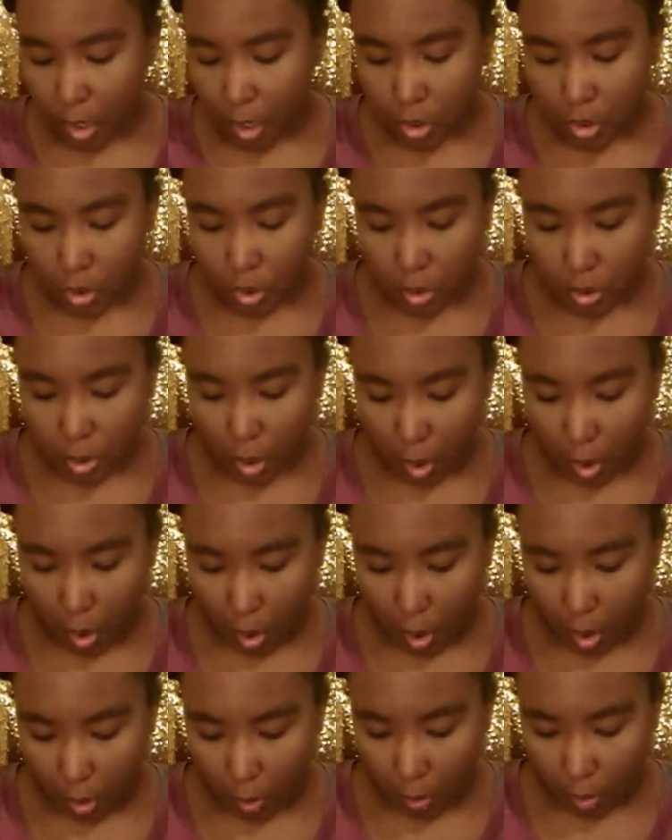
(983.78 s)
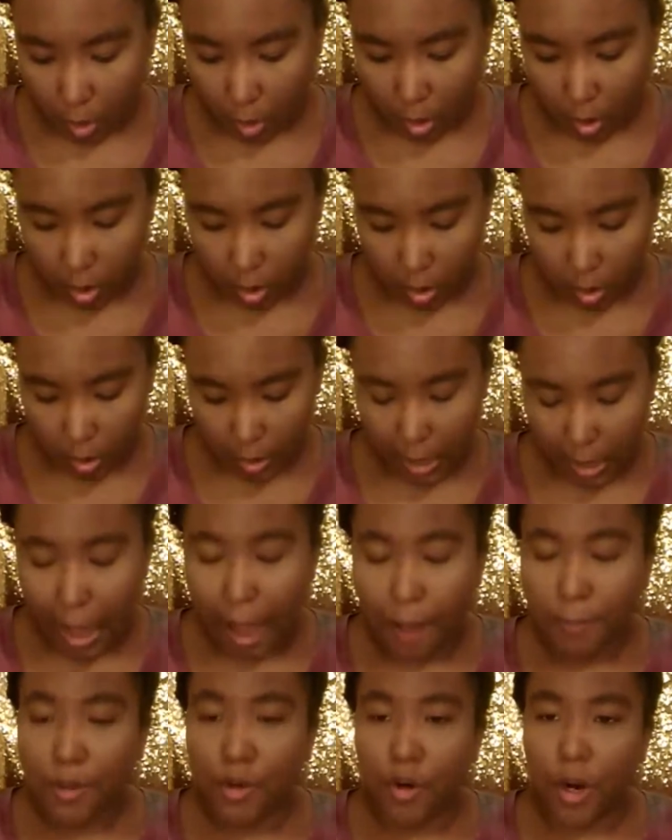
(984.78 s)
So,
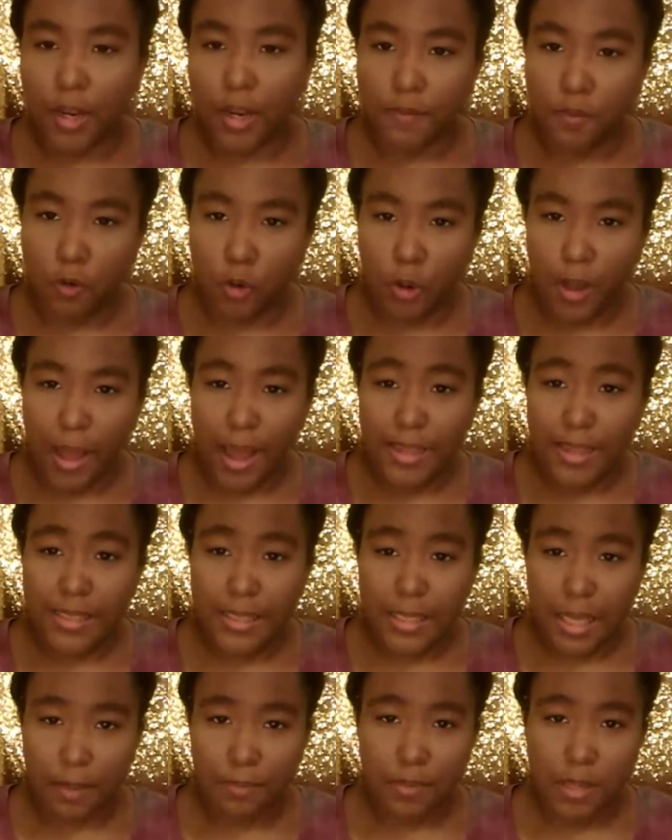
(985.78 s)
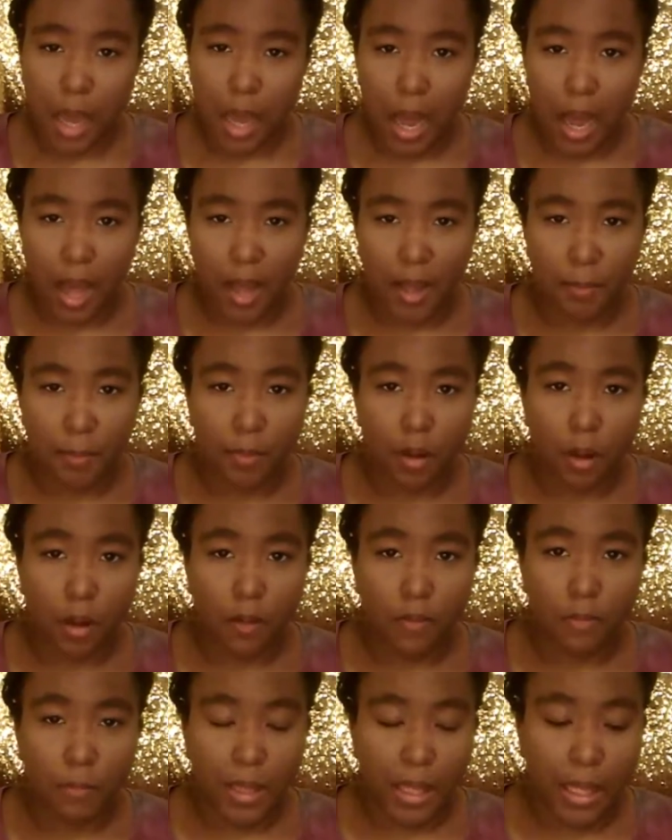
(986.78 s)
I'm grateful at the same time
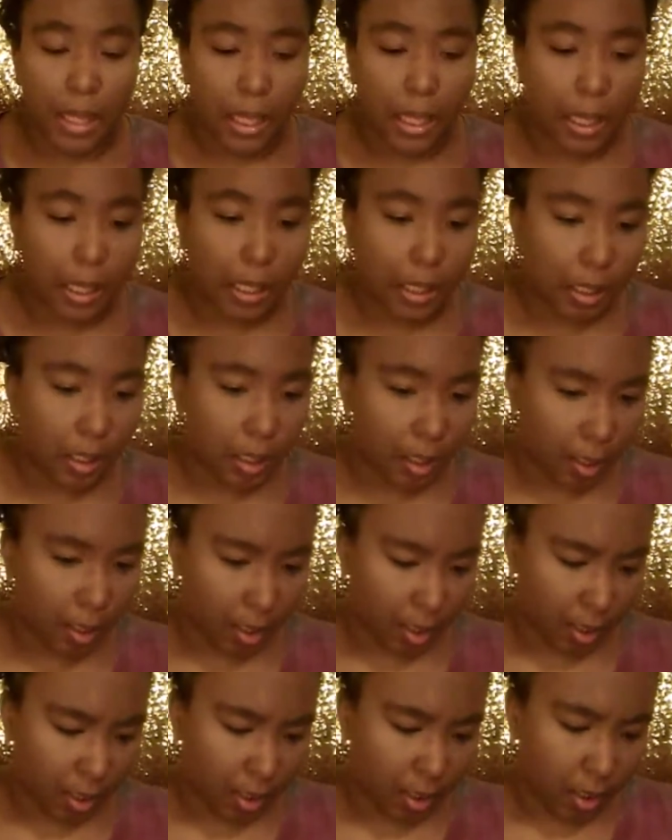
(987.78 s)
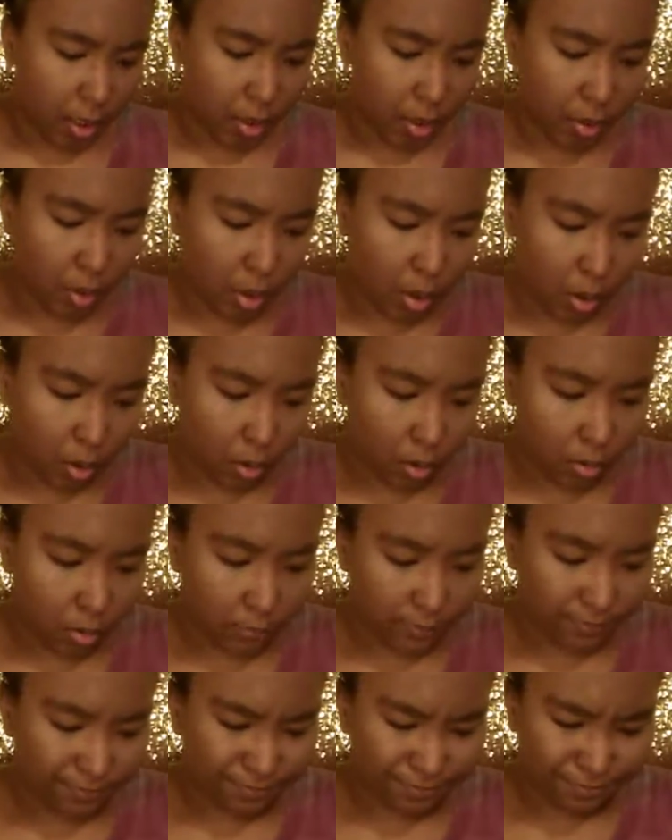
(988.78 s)
of being, you
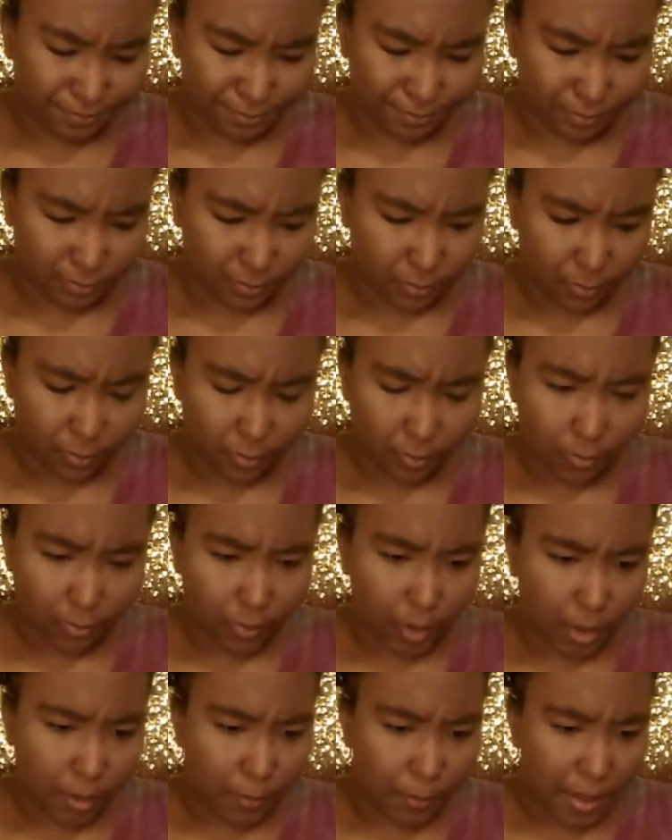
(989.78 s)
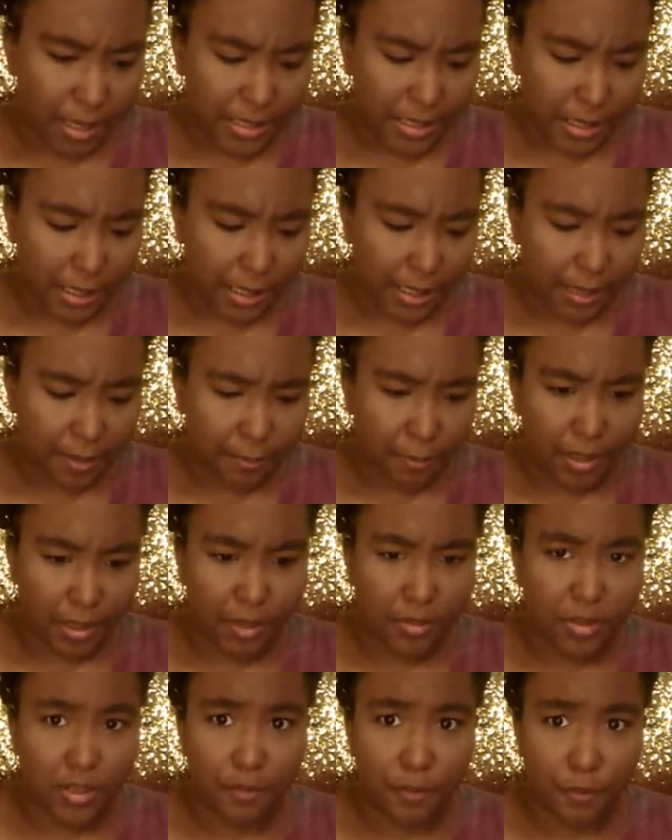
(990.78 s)
know, basically getting my
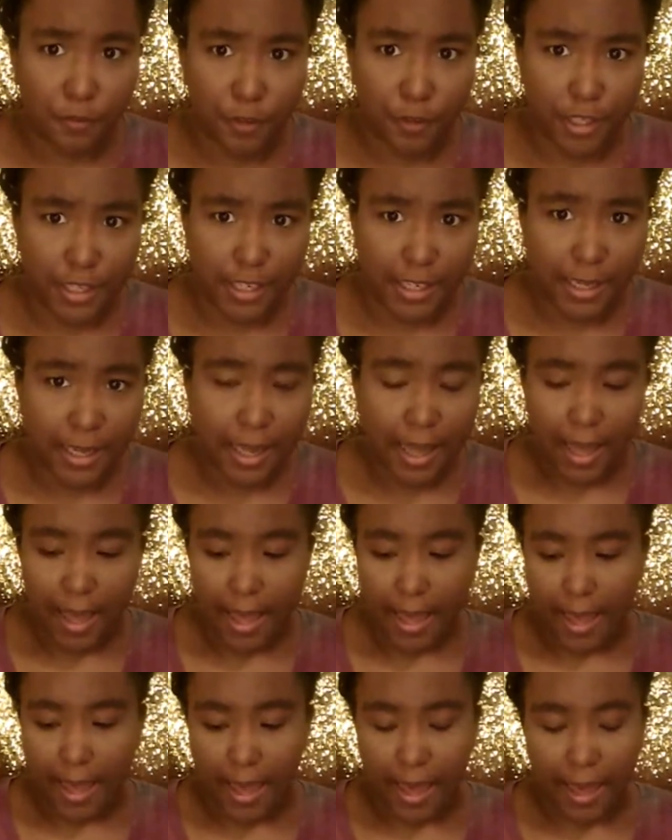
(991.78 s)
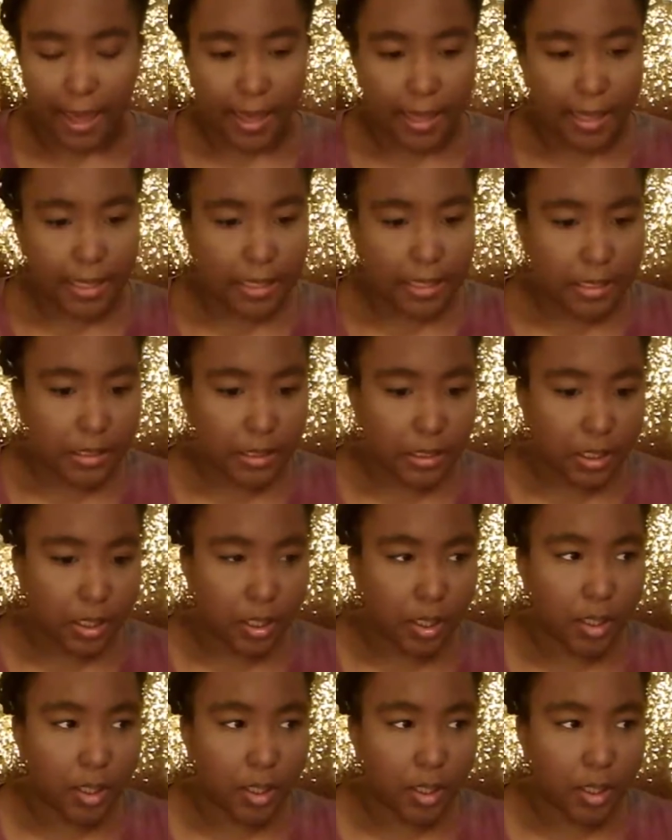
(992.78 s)
nails done for free. And